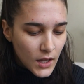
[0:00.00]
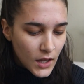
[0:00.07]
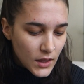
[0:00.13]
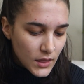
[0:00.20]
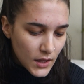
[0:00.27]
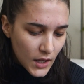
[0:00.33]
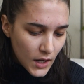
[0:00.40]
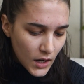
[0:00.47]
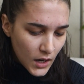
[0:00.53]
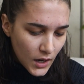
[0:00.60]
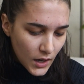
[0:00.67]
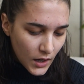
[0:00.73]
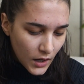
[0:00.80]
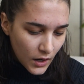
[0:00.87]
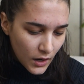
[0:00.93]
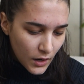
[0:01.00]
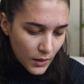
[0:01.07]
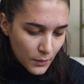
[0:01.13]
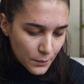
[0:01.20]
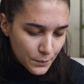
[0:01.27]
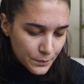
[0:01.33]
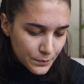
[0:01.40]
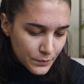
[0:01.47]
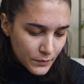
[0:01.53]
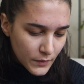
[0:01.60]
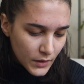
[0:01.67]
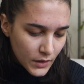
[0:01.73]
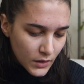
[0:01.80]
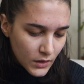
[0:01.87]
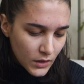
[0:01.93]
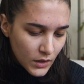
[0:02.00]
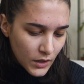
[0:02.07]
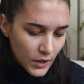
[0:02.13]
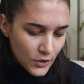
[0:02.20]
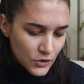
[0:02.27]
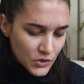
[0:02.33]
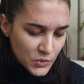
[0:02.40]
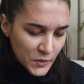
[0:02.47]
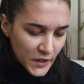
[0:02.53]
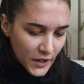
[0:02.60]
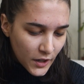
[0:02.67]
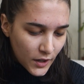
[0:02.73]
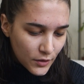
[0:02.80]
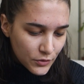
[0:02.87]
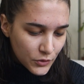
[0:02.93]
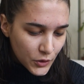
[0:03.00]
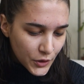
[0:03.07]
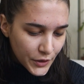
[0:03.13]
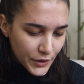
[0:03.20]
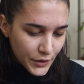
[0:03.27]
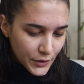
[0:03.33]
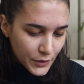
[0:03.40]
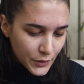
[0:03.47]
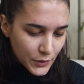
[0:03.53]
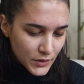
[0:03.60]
in there. I can just read it off for you.